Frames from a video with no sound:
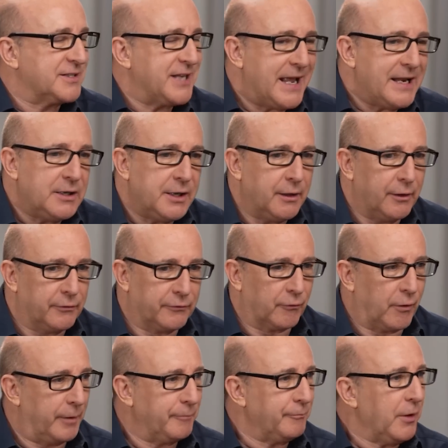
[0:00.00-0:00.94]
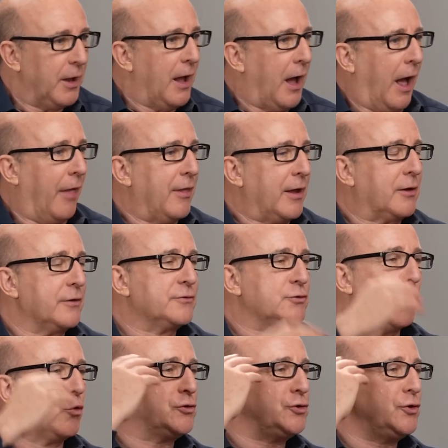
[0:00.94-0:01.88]
10 years, right? And they can
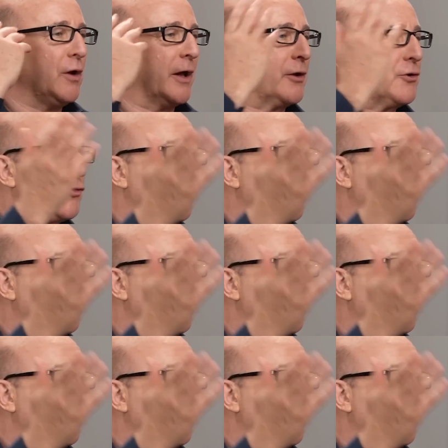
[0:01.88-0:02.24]
talk to you like a